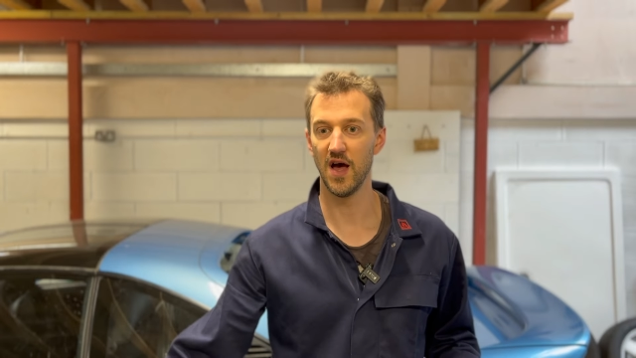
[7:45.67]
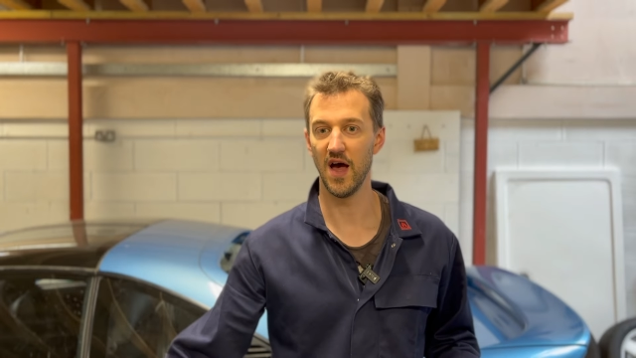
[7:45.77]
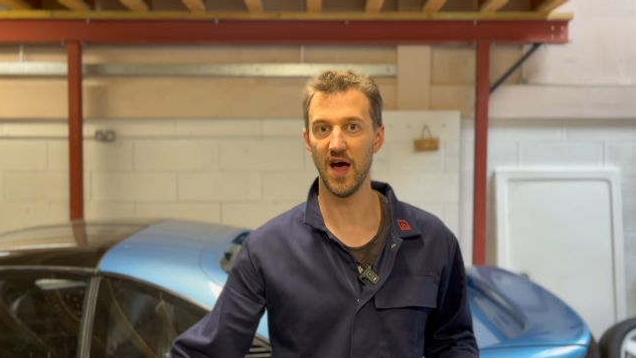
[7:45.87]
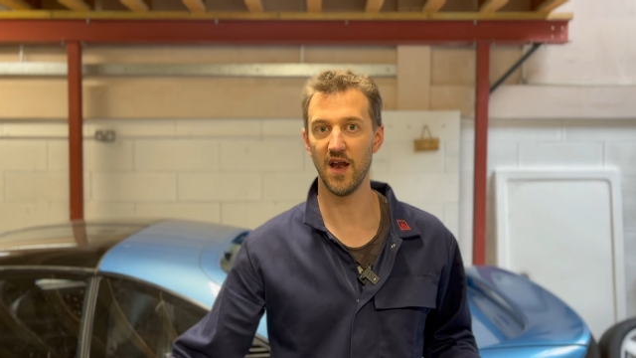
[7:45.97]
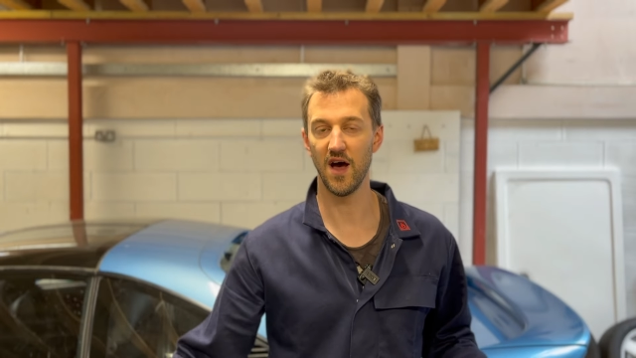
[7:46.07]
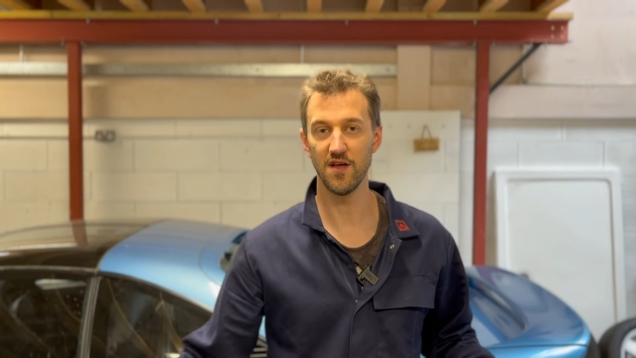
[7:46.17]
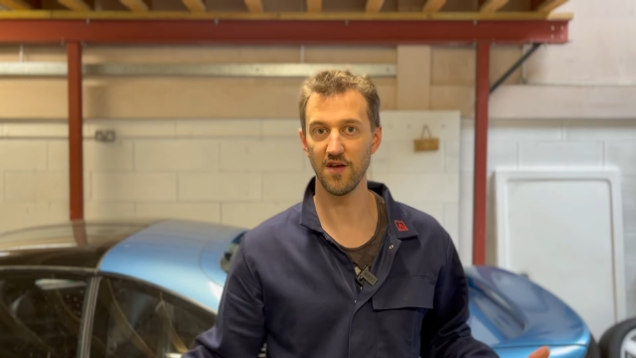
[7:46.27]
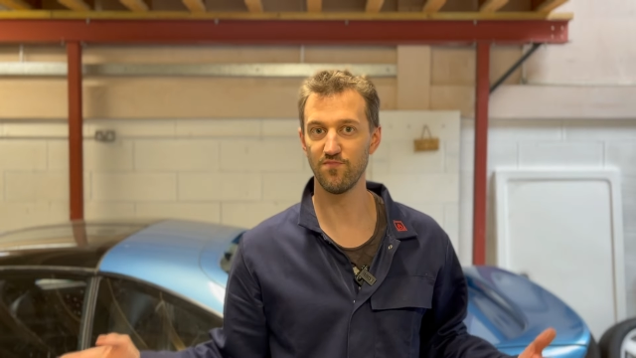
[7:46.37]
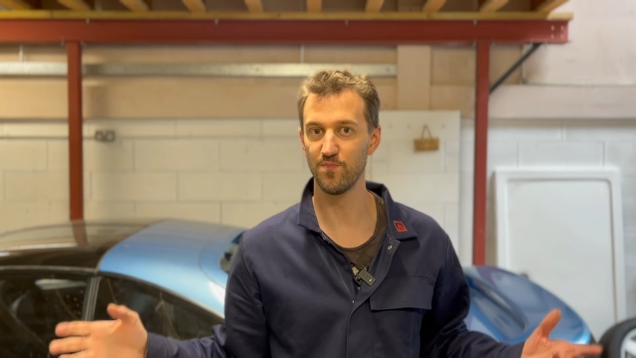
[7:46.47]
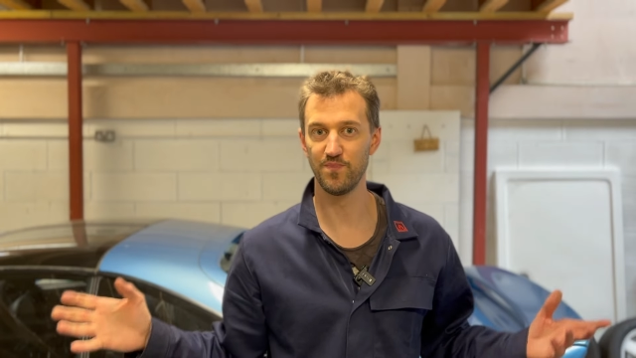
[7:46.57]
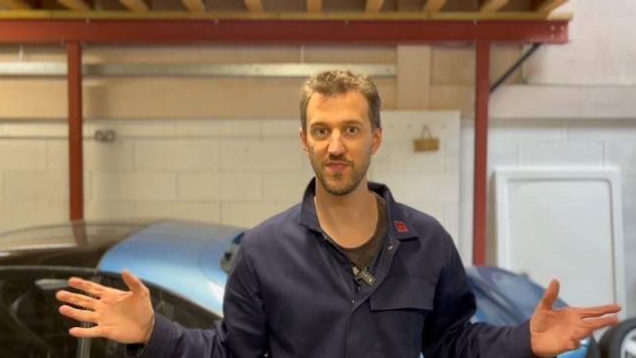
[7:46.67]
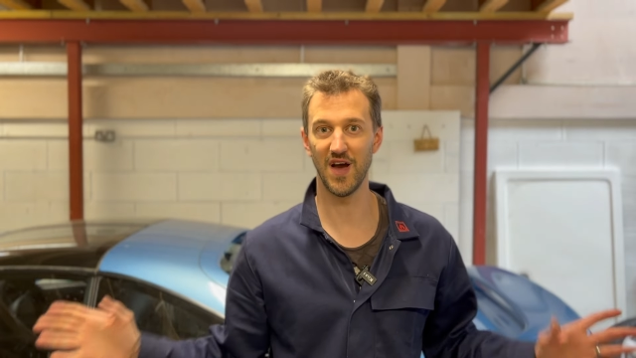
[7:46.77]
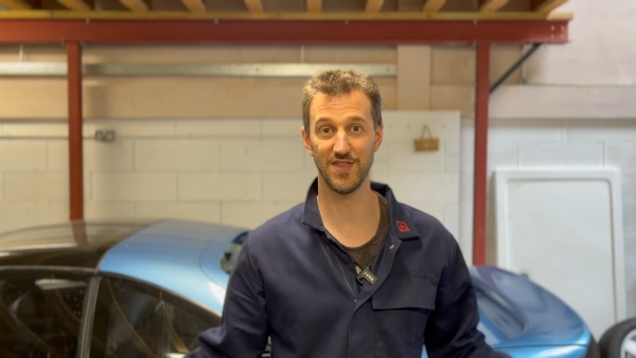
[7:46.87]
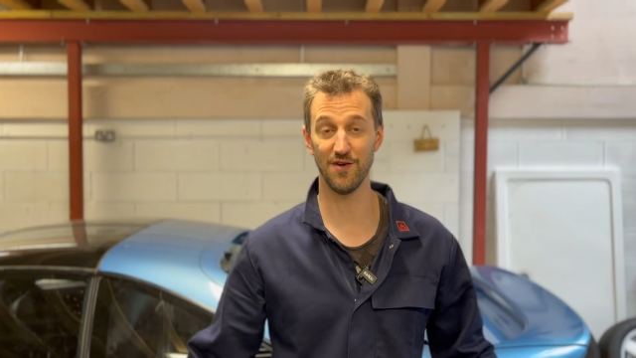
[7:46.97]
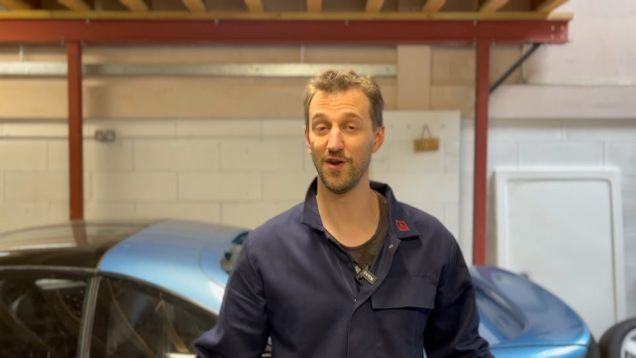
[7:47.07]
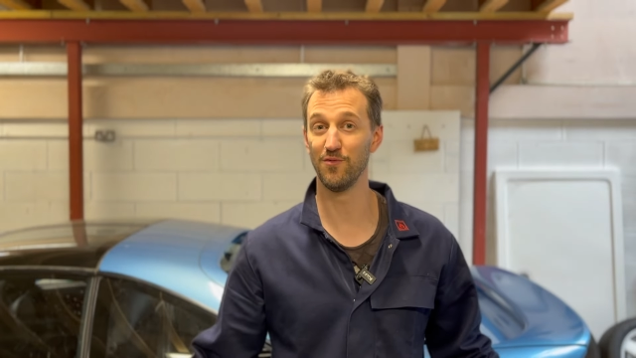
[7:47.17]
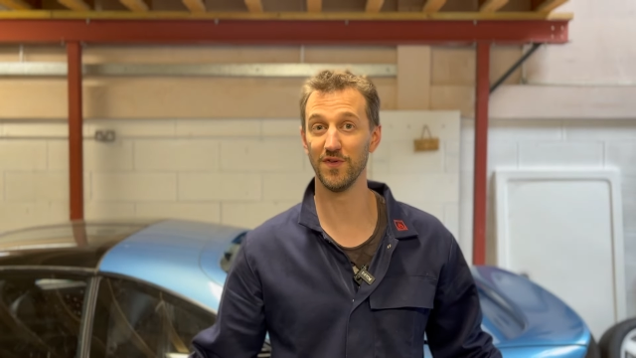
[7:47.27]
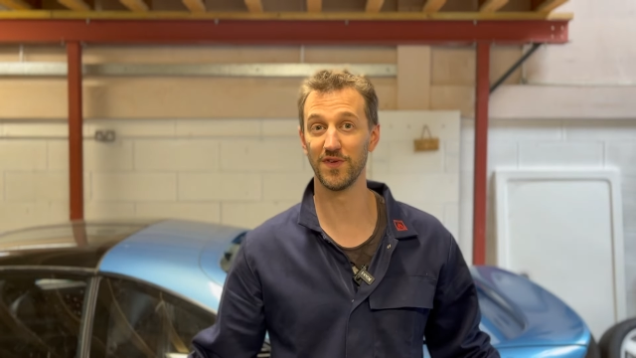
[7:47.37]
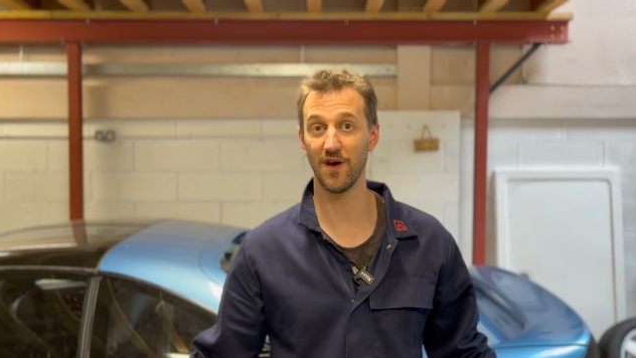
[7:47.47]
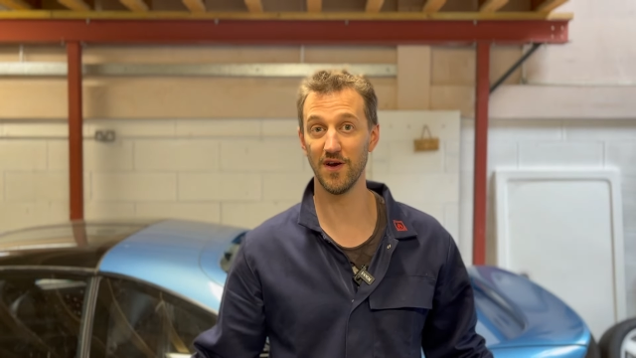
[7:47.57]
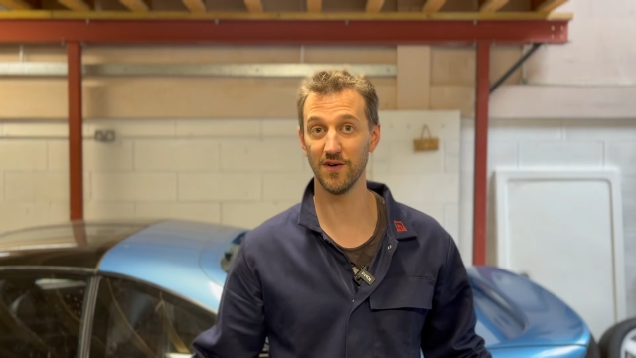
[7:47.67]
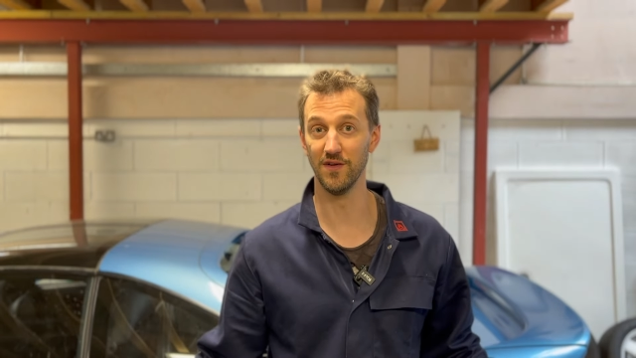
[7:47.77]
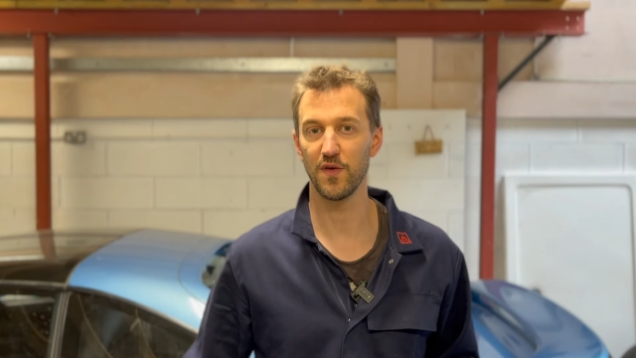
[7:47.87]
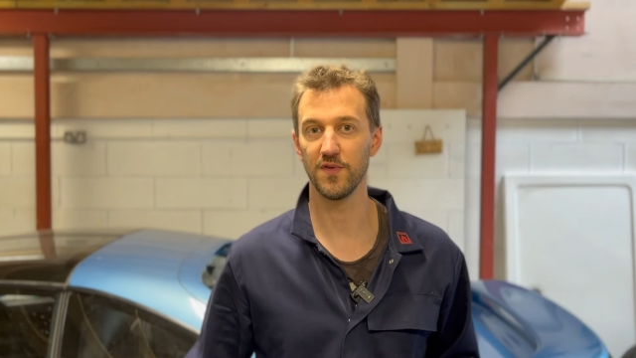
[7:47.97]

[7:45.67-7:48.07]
And I don't know what's going on.